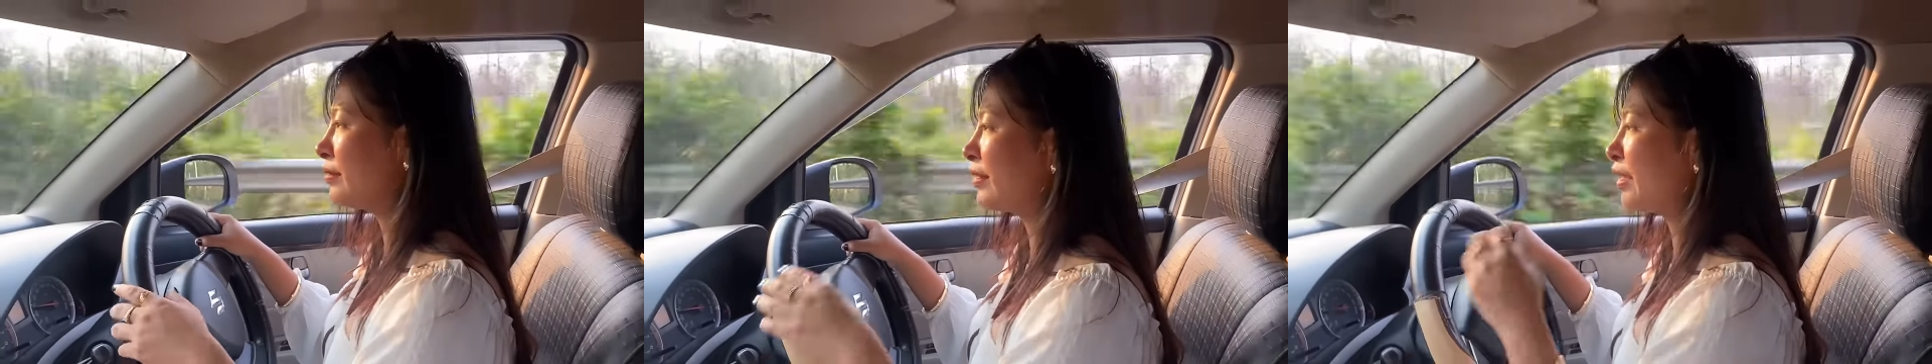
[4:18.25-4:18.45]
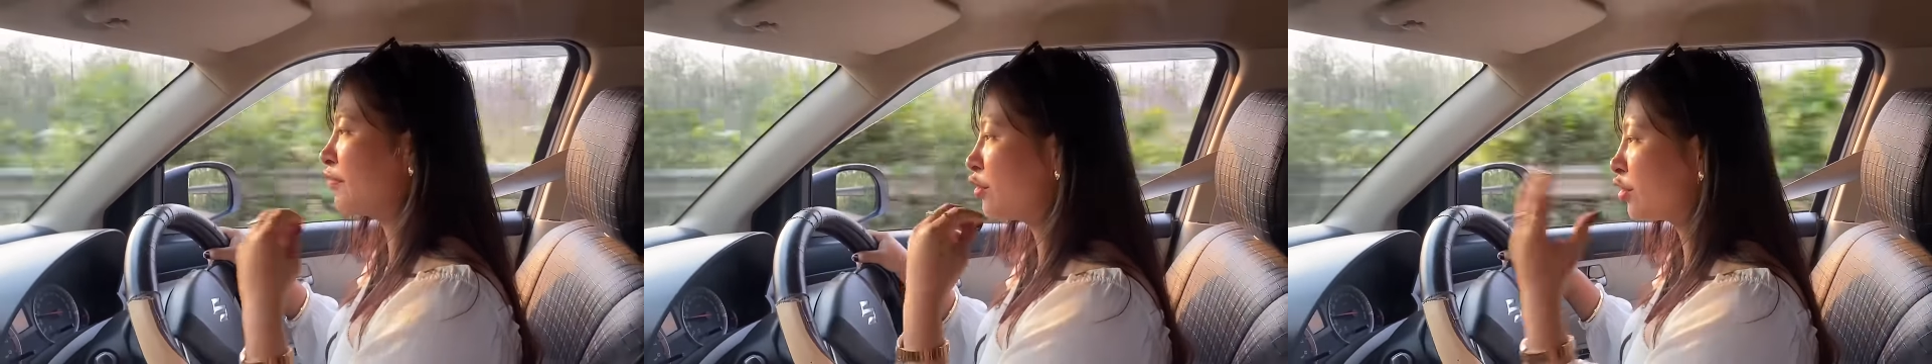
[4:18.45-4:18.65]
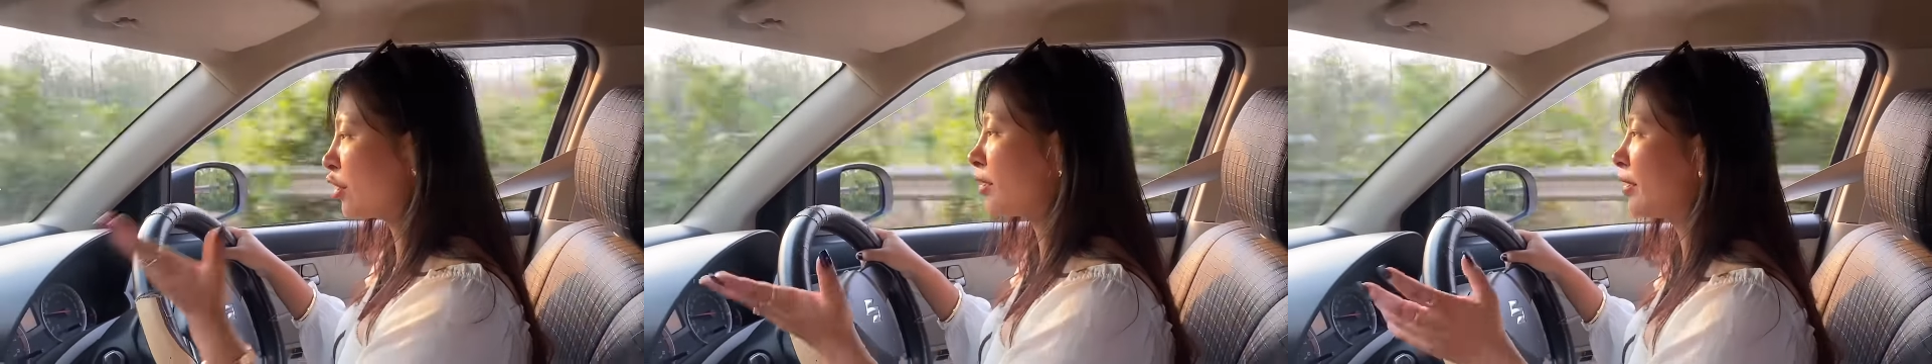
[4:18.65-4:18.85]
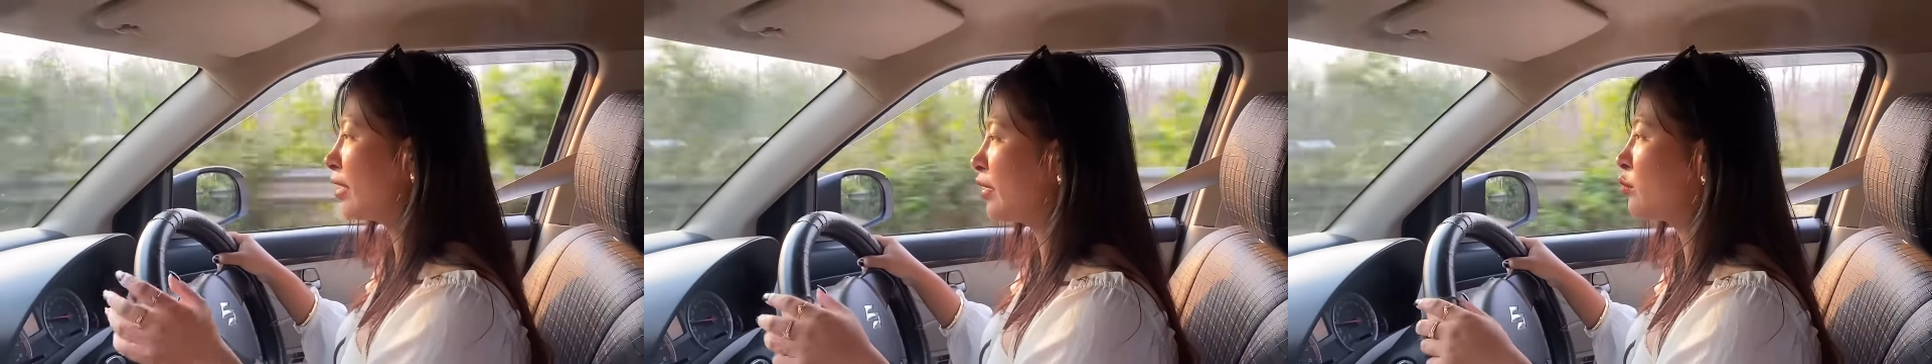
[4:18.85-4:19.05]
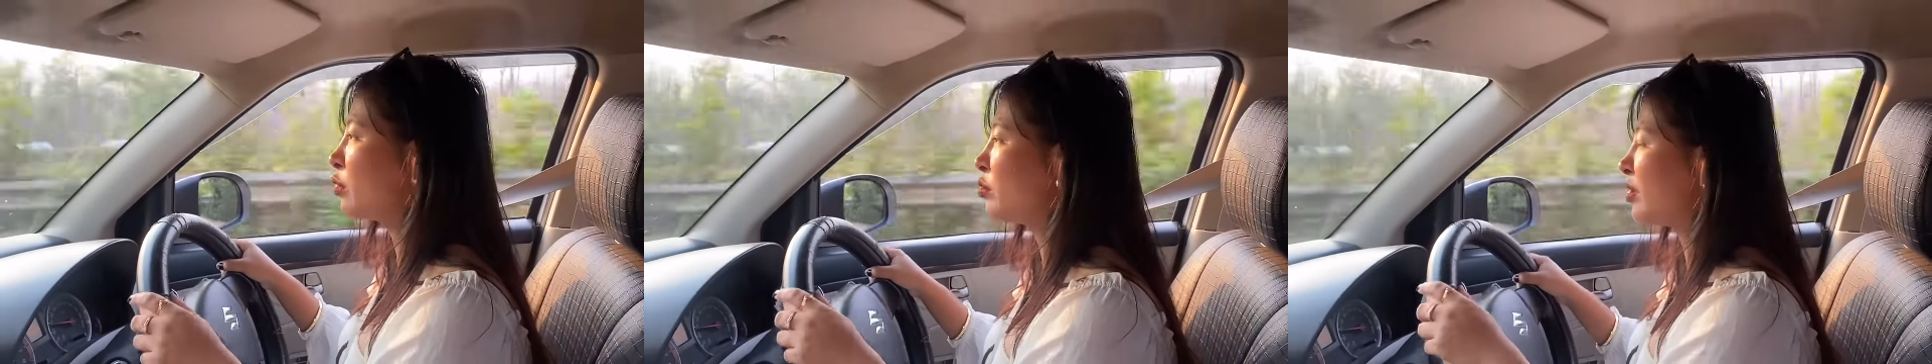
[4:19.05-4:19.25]
never thought
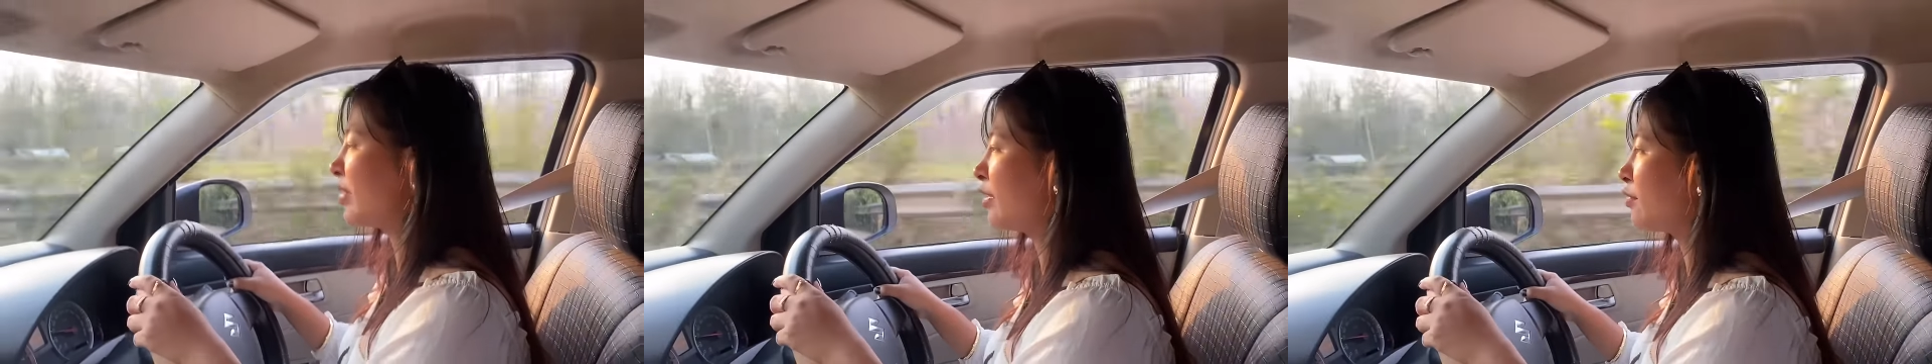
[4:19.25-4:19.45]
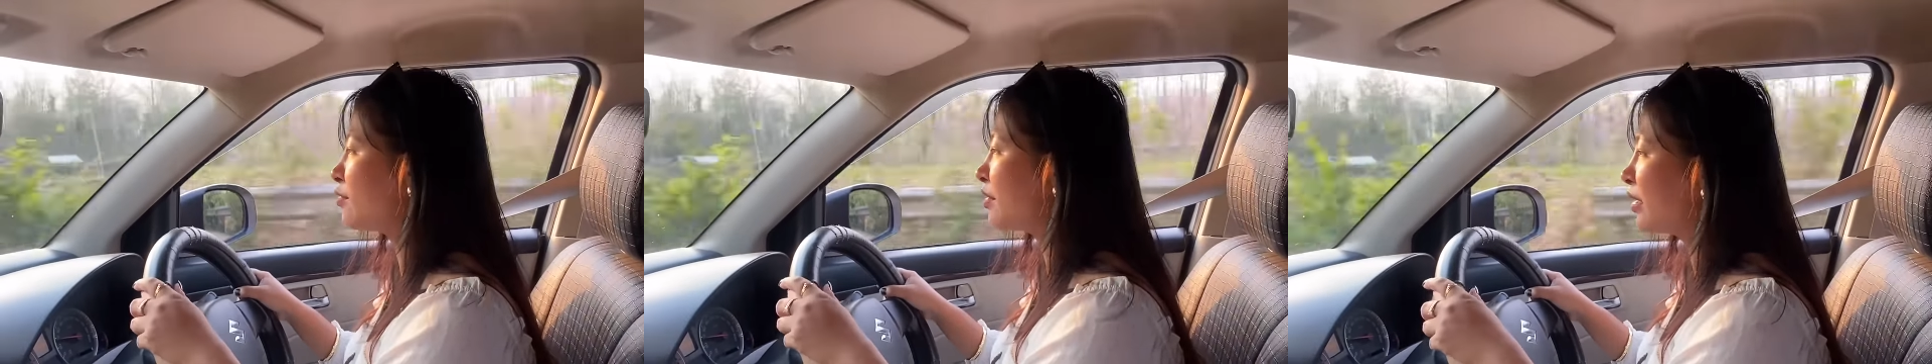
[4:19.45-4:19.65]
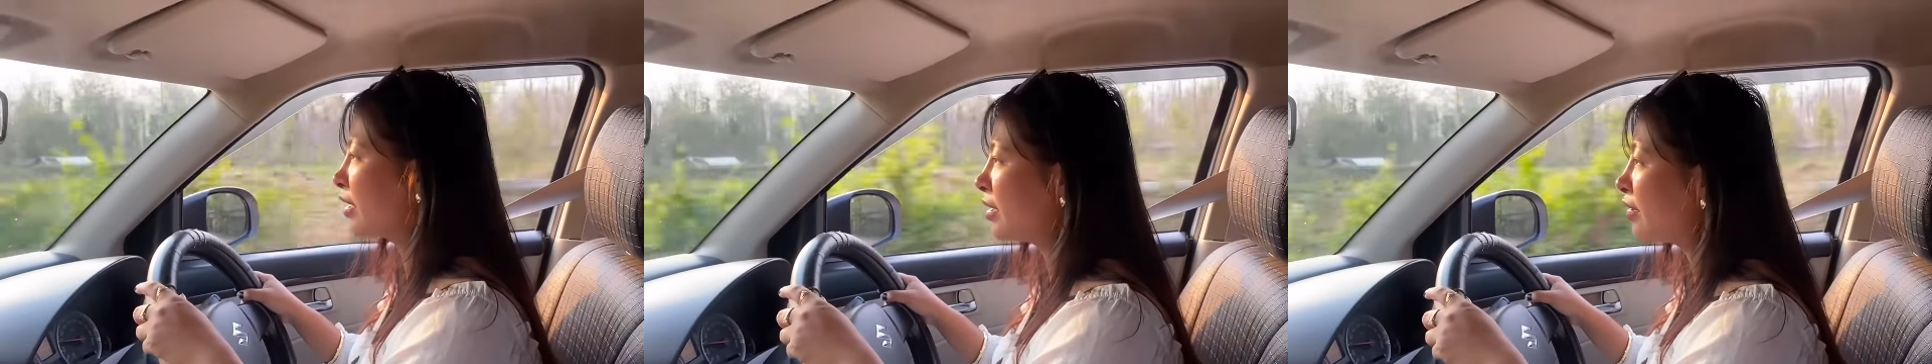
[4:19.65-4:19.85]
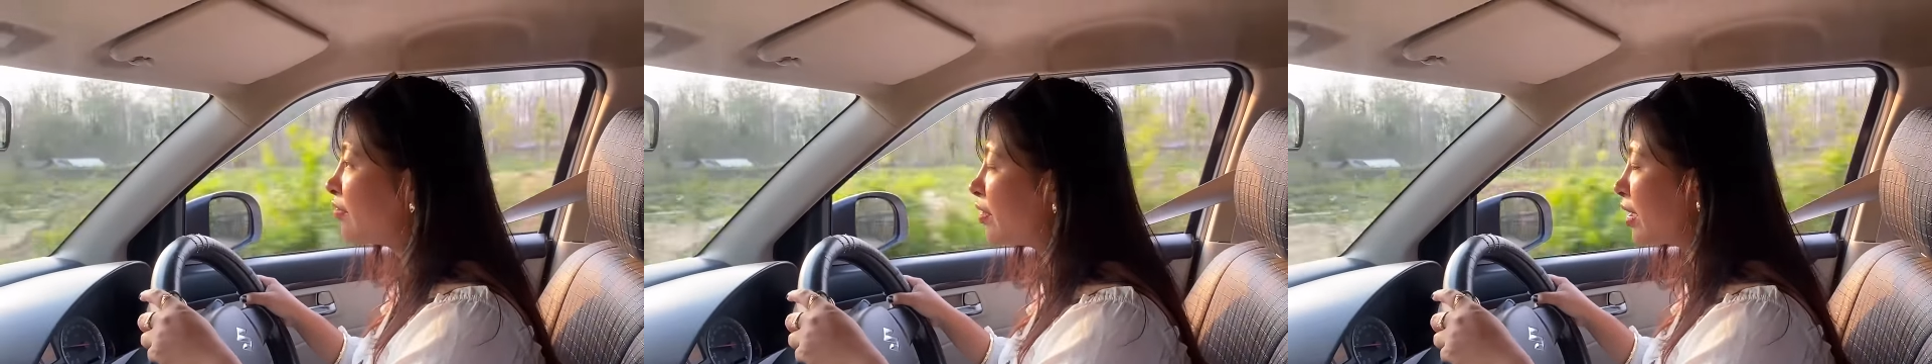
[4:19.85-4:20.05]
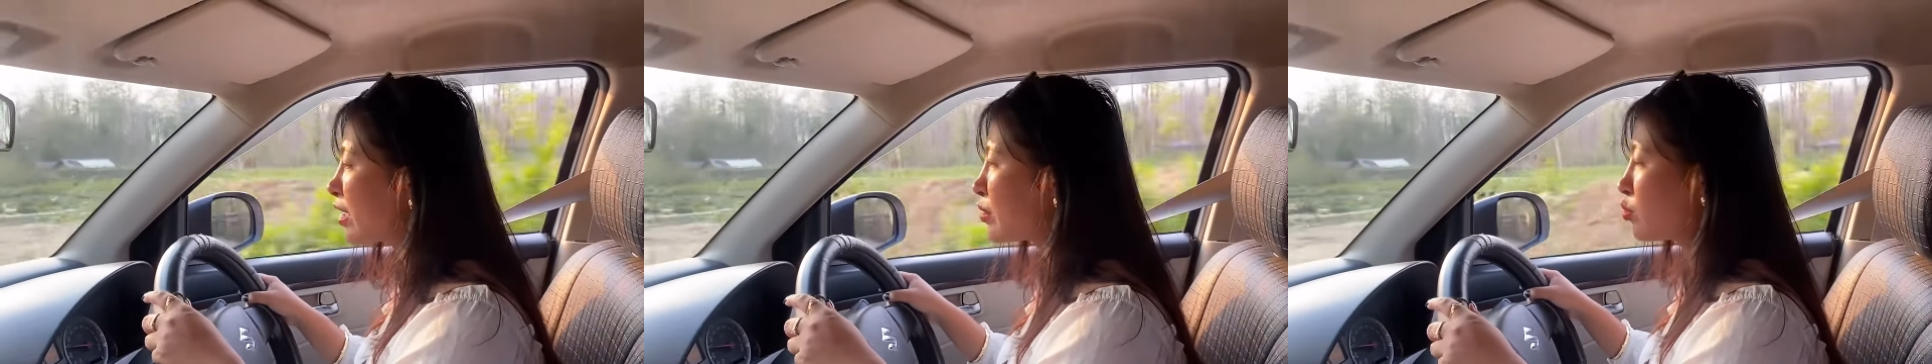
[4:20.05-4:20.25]
it would be there, so they
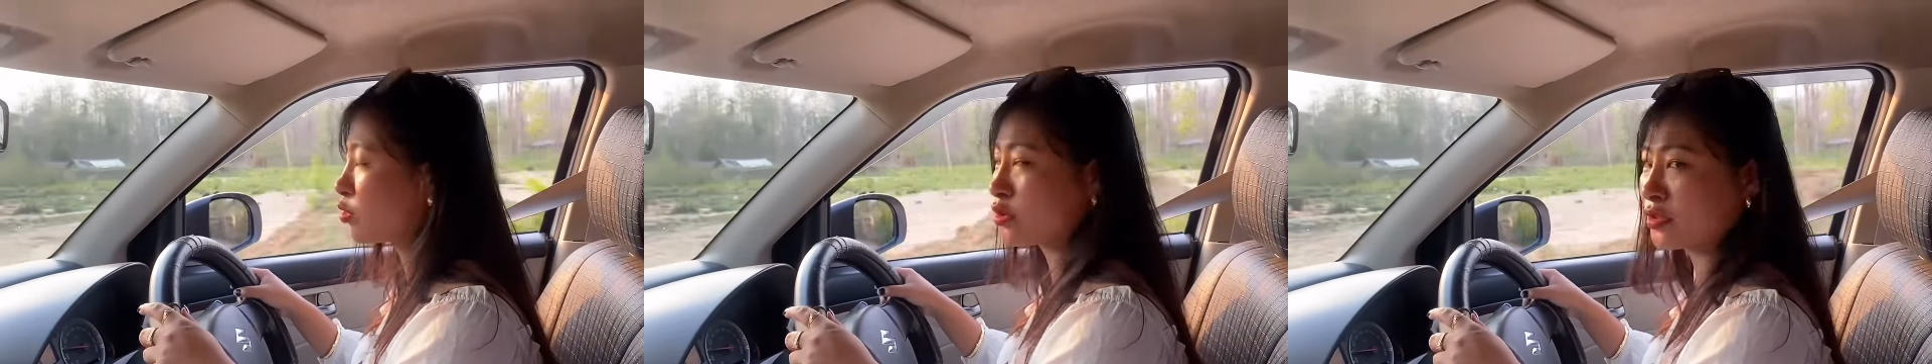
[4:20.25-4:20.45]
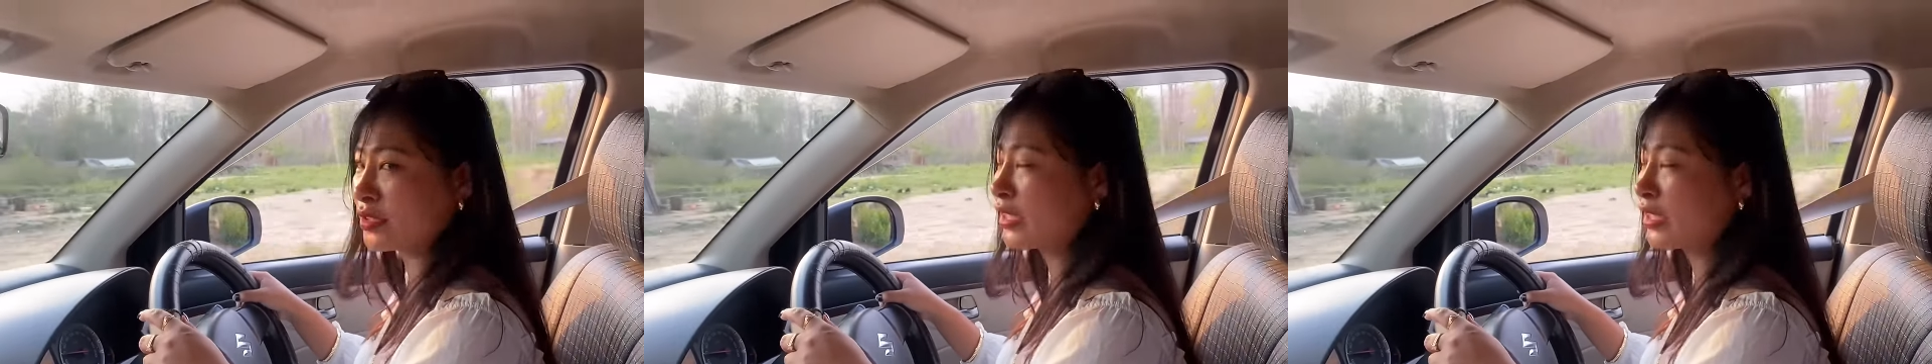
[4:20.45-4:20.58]
never explored.